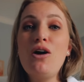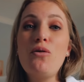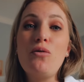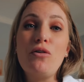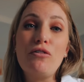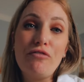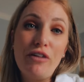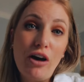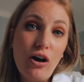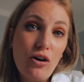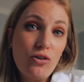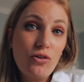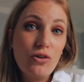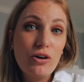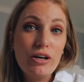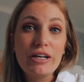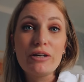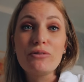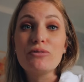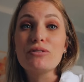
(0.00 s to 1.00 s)
With
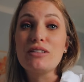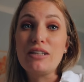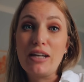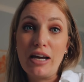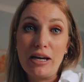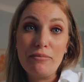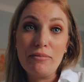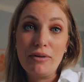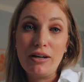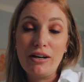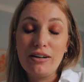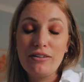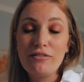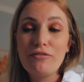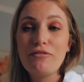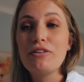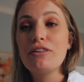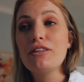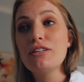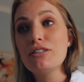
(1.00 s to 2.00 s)
Falcor, it was a nightmare.
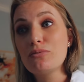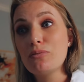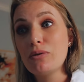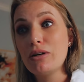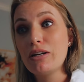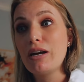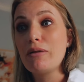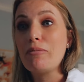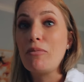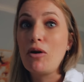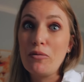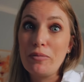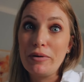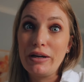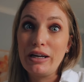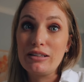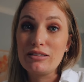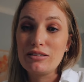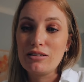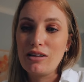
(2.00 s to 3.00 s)
With this one, I'm
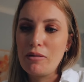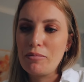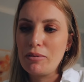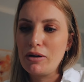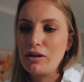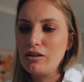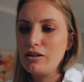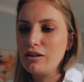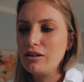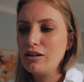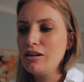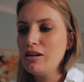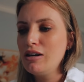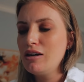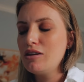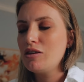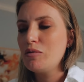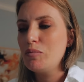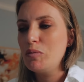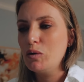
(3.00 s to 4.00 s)
hoping it's a lot better.
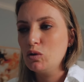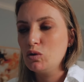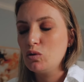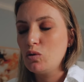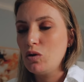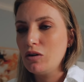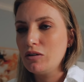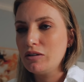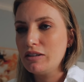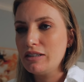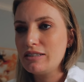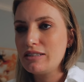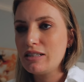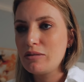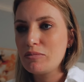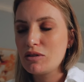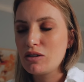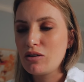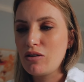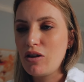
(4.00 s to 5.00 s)
The build quality
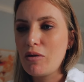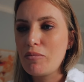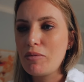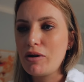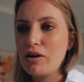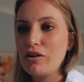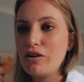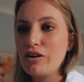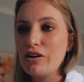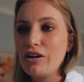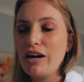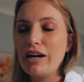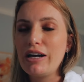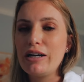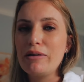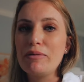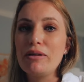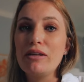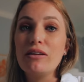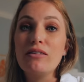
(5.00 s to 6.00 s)
seems a lot better. I
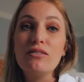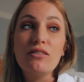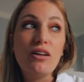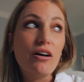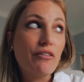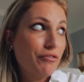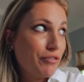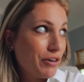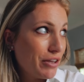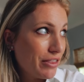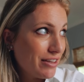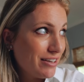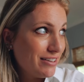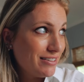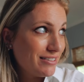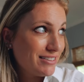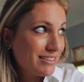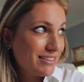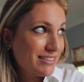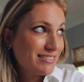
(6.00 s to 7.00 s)
am in love with
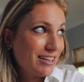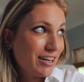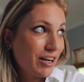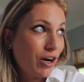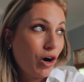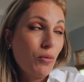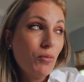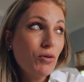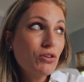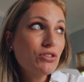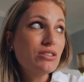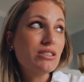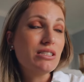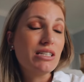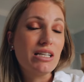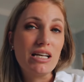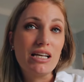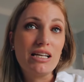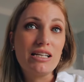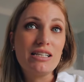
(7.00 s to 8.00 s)
it. I almost
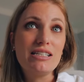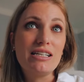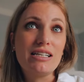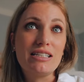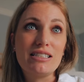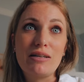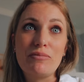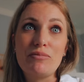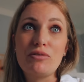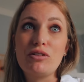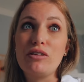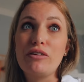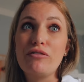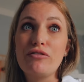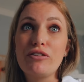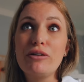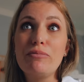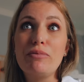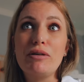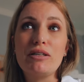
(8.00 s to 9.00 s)
didn't accept
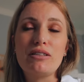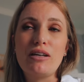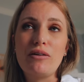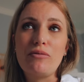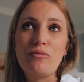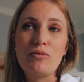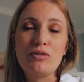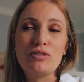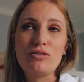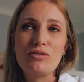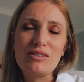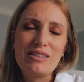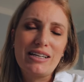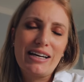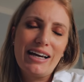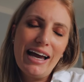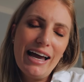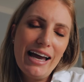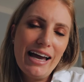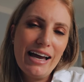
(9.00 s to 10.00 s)
delivery because I almost was
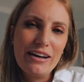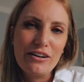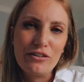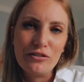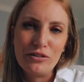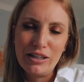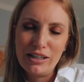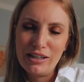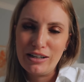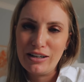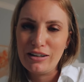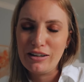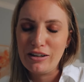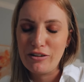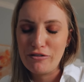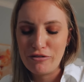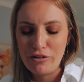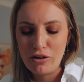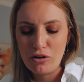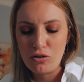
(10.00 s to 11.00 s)
like, eh, I don't need it. I
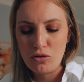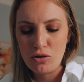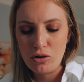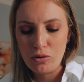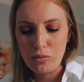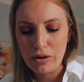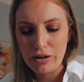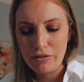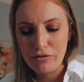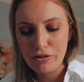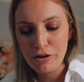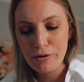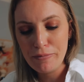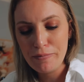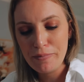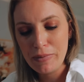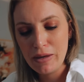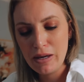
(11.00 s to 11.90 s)
love Falcor, whatever.